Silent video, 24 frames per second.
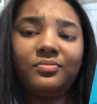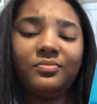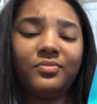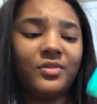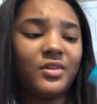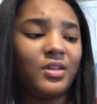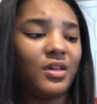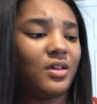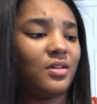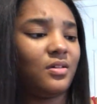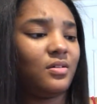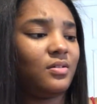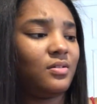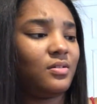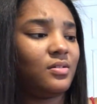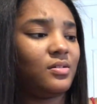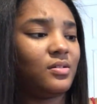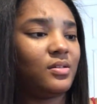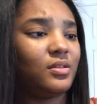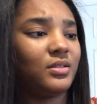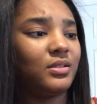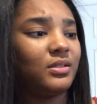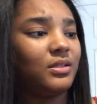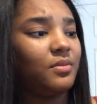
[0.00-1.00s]

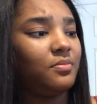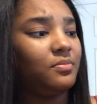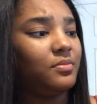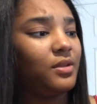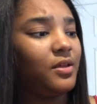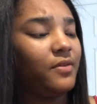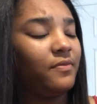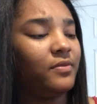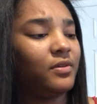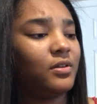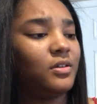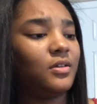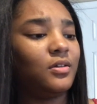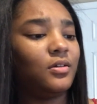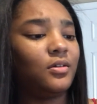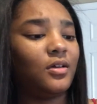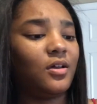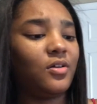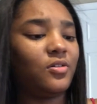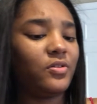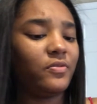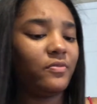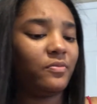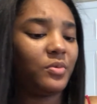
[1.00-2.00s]
Yes, I'm loving it. I
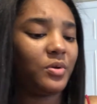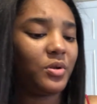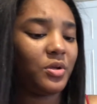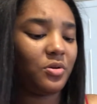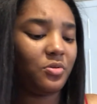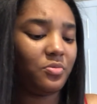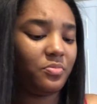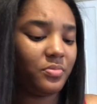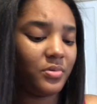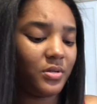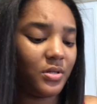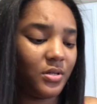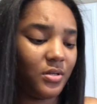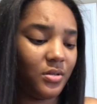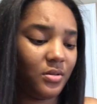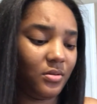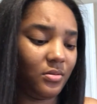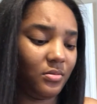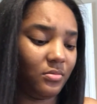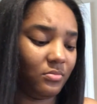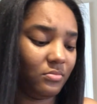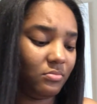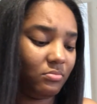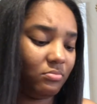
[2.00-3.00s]
don't even want to open
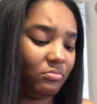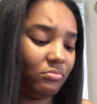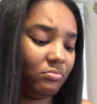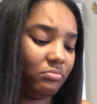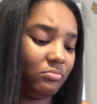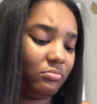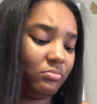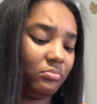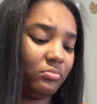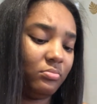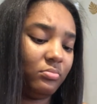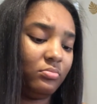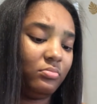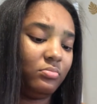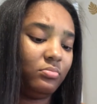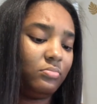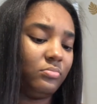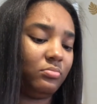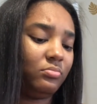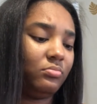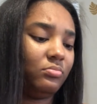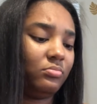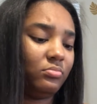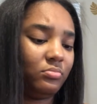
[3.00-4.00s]
it.
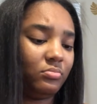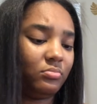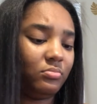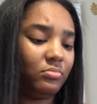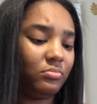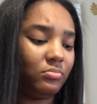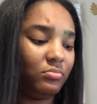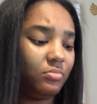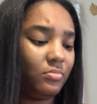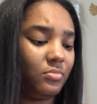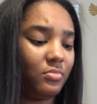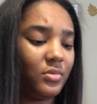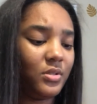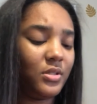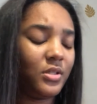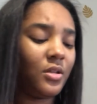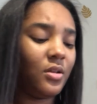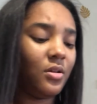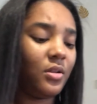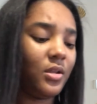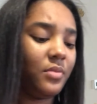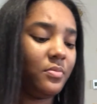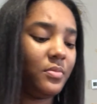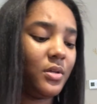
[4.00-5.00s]

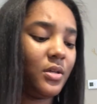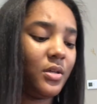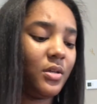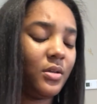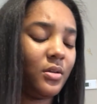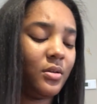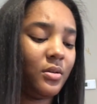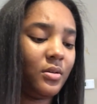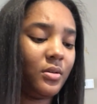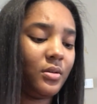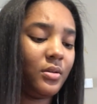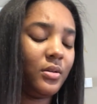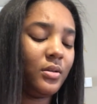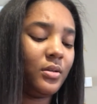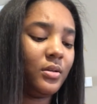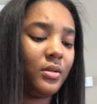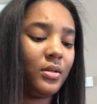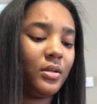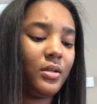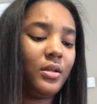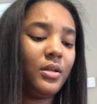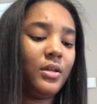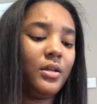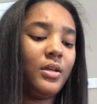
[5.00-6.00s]
So
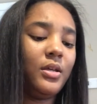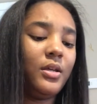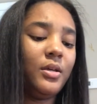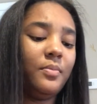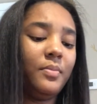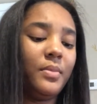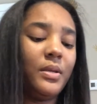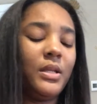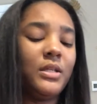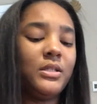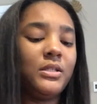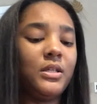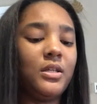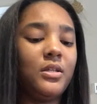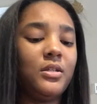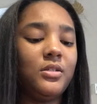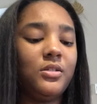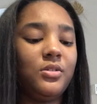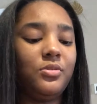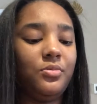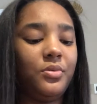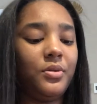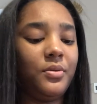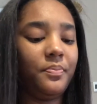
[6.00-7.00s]
but let's get
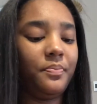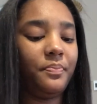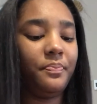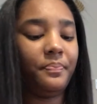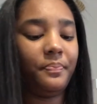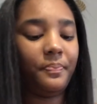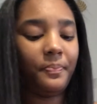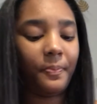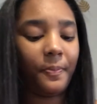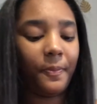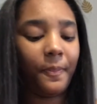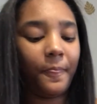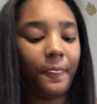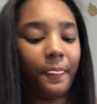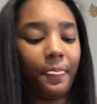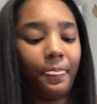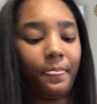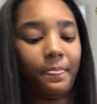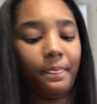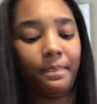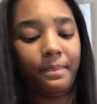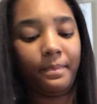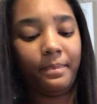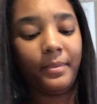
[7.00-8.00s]
into it.
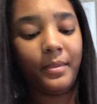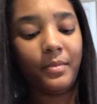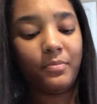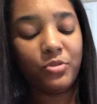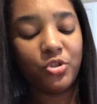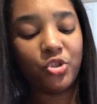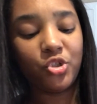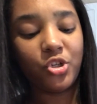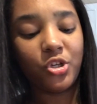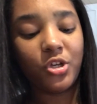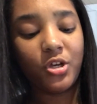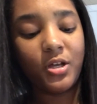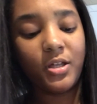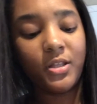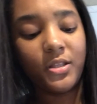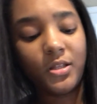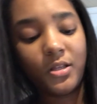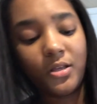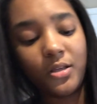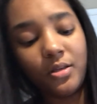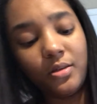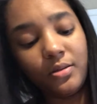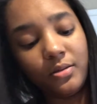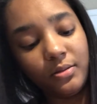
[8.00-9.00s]
I'm gonna show y'all
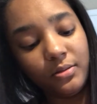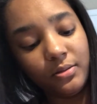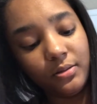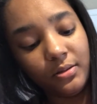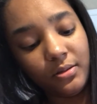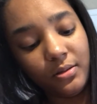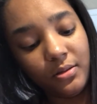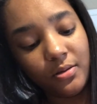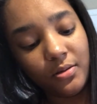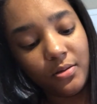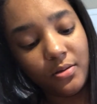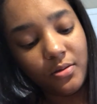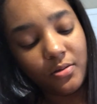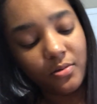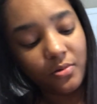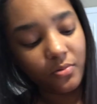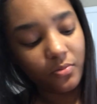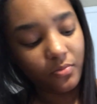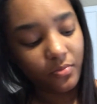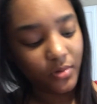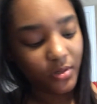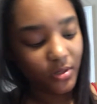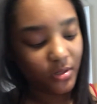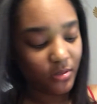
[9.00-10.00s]

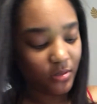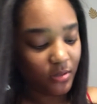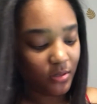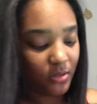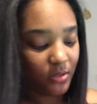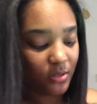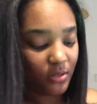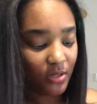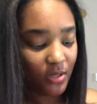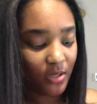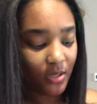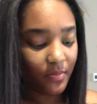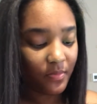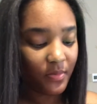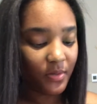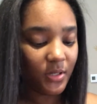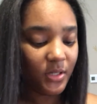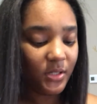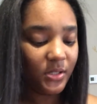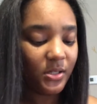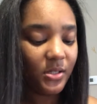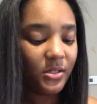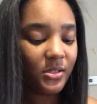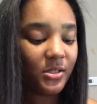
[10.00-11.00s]
what it looks like. But
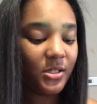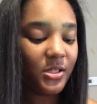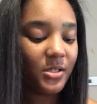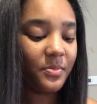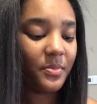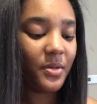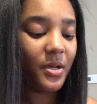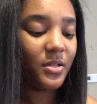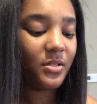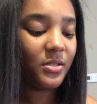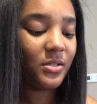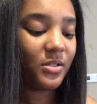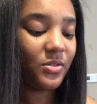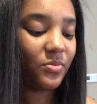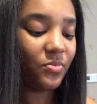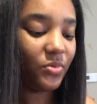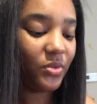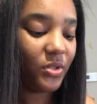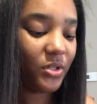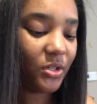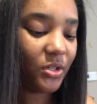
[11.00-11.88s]
this box is really